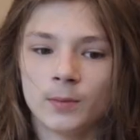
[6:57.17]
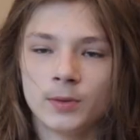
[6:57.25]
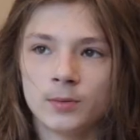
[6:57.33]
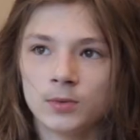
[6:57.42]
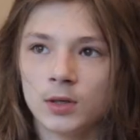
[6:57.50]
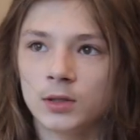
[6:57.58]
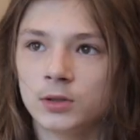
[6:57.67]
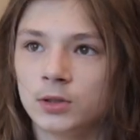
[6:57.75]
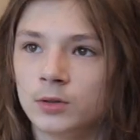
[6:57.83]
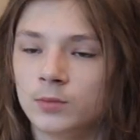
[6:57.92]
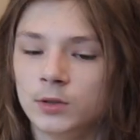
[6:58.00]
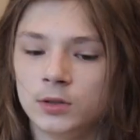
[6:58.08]
of people that
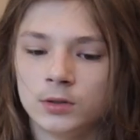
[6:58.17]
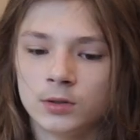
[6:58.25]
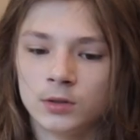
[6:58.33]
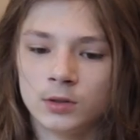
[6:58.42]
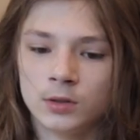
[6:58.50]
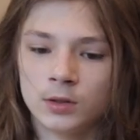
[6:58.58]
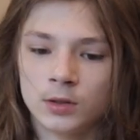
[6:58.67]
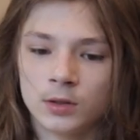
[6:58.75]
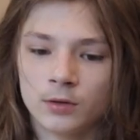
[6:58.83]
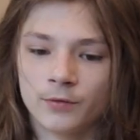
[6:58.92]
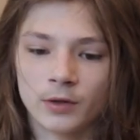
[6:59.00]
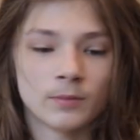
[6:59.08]
just be
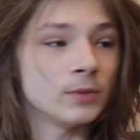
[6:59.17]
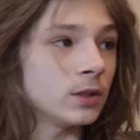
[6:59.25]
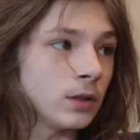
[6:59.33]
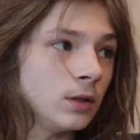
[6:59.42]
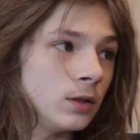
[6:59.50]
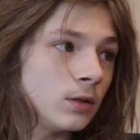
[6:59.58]
flimsy